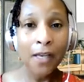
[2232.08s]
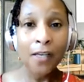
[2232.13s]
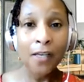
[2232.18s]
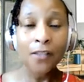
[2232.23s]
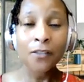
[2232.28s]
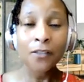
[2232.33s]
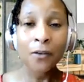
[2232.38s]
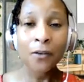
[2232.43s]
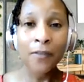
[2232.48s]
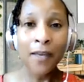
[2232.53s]

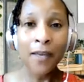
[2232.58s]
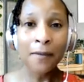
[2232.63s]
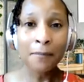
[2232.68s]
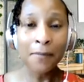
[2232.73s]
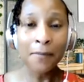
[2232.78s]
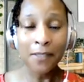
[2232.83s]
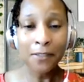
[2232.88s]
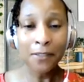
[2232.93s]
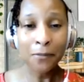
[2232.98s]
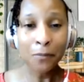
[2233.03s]
so that
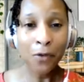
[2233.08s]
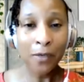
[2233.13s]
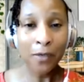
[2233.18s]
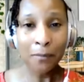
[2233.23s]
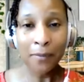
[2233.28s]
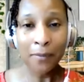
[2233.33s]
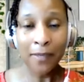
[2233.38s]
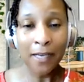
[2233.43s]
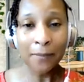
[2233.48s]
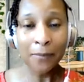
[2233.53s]
means more
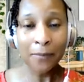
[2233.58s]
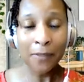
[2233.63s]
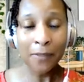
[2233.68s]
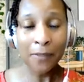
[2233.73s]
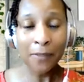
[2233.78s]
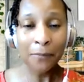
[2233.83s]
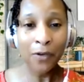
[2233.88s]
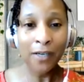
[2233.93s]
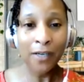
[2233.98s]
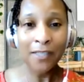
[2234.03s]
Black
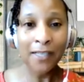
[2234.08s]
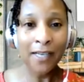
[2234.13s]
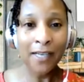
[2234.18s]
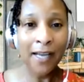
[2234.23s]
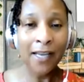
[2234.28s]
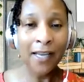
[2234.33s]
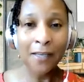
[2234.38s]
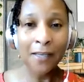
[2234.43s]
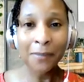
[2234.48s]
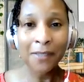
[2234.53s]
people are
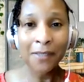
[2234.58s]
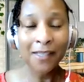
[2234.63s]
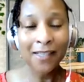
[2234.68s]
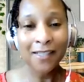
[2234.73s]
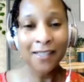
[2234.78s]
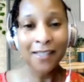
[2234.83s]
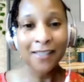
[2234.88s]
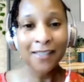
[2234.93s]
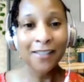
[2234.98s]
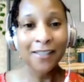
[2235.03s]
dying
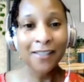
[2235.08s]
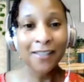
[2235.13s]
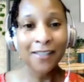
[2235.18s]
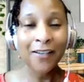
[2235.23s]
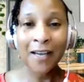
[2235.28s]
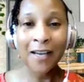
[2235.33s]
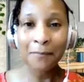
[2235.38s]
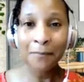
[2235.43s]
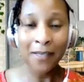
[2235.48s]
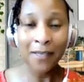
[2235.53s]
because they're
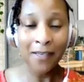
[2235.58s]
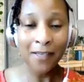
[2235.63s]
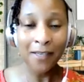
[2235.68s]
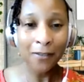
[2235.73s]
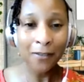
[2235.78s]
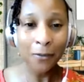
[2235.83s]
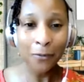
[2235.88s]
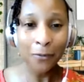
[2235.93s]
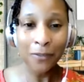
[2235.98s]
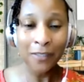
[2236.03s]
not being
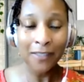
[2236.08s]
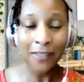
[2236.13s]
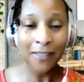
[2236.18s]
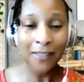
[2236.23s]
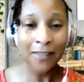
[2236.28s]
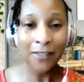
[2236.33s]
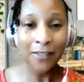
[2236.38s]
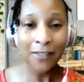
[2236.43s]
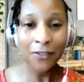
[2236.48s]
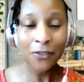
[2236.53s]
included
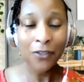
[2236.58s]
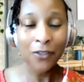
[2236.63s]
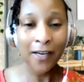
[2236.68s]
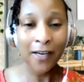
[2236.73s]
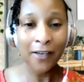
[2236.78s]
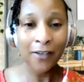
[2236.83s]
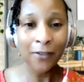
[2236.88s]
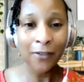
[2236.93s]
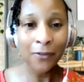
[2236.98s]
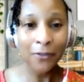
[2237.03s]
in these
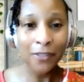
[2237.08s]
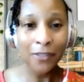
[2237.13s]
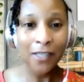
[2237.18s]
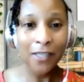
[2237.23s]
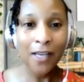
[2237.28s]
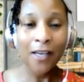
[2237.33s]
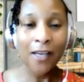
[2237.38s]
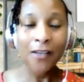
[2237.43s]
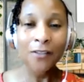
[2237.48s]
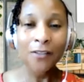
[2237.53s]
trials.
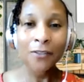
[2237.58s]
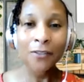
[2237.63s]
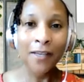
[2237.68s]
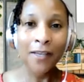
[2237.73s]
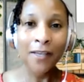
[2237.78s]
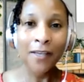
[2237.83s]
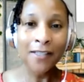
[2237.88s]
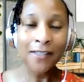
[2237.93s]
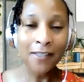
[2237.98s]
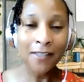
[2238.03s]
So
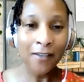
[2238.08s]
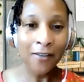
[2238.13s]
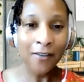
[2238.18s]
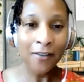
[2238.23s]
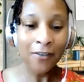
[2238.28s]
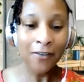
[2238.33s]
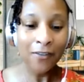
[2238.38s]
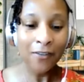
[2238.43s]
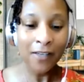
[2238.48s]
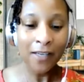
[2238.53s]
that's
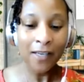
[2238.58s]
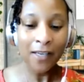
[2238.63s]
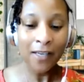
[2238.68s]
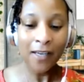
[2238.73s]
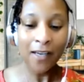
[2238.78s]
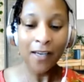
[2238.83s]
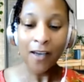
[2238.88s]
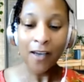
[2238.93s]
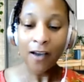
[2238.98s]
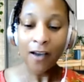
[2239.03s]
another
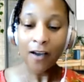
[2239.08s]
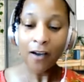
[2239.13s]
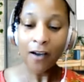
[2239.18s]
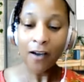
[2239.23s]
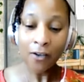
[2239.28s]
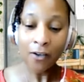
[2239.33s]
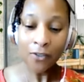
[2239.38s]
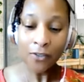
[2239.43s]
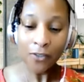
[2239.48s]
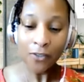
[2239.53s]
thing.
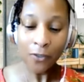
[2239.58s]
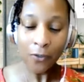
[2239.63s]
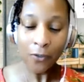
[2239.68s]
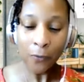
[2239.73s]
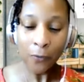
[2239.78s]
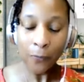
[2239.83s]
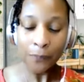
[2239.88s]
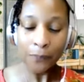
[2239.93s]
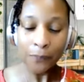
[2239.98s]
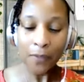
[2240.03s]

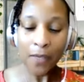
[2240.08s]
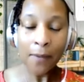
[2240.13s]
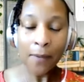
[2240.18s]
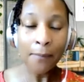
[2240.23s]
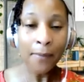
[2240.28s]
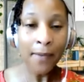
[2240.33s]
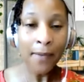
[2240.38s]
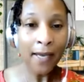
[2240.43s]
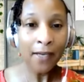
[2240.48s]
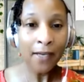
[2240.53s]
Also,
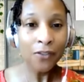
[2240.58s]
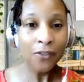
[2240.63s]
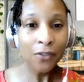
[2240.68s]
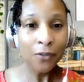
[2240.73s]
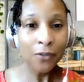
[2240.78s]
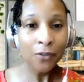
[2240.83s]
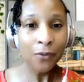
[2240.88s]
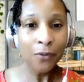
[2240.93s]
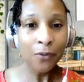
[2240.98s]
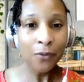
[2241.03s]
back
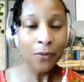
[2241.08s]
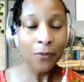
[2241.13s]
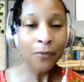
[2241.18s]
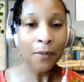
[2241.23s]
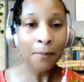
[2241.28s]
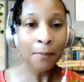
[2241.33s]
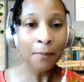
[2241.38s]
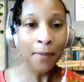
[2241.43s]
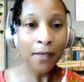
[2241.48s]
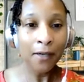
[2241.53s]
to
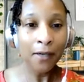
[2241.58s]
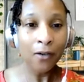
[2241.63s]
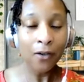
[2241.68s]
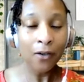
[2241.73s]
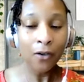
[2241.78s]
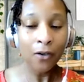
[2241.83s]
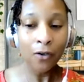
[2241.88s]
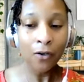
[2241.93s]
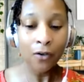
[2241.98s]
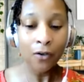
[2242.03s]
the
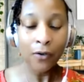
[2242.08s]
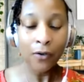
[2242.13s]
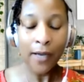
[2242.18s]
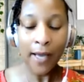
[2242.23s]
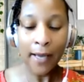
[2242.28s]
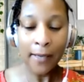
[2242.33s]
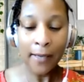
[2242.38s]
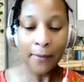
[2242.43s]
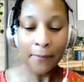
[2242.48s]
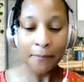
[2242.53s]
medical,
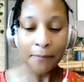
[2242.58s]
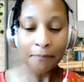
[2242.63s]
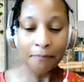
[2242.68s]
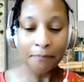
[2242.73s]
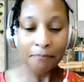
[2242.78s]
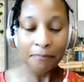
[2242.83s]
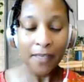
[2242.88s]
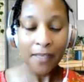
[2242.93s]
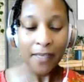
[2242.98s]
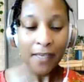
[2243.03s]

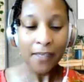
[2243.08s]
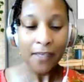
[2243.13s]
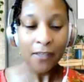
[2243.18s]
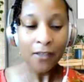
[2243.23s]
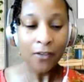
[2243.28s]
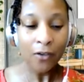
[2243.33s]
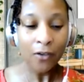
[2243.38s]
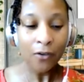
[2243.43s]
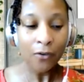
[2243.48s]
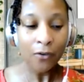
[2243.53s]
um, you
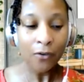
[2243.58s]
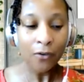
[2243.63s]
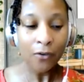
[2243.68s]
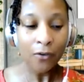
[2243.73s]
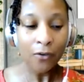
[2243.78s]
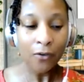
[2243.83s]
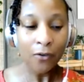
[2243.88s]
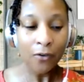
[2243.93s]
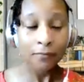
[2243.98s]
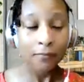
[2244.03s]
know,
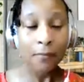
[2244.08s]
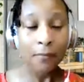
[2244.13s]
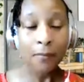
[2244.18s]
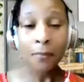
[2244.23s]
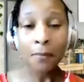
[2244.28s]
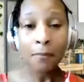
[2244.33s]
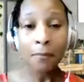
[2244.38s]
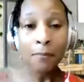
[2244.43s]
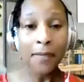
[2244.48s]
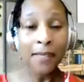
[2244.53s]

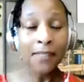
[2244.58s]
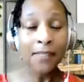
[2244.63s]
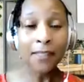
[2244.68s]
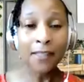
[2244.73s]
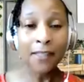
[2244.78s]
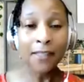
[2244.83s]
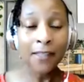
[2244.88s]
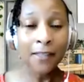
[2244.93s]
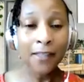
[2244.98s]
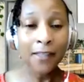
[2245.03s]

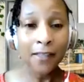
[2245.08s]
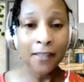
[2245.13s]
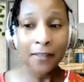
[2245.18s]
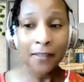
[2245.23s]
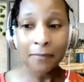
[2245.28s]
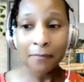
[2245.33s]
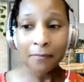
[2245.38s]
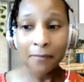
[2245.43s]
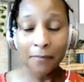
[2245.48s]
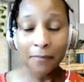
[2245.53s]
basically
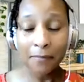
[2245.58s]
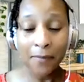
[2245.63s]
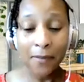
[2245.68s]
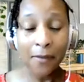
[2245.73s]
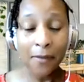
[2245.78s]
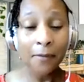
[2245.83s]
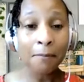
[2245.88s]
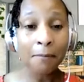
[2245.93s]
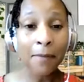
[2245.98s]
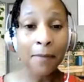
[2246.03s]
the
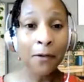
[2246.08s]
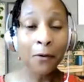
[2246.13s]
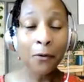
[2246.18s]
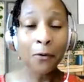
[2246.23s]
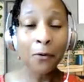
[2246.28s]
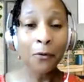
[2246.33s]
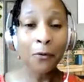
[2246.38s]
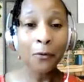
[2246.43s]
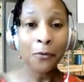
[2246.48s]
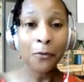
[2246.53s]
the
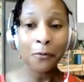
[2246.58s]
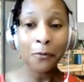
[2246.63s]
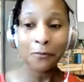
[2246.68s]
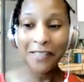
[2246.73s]
medical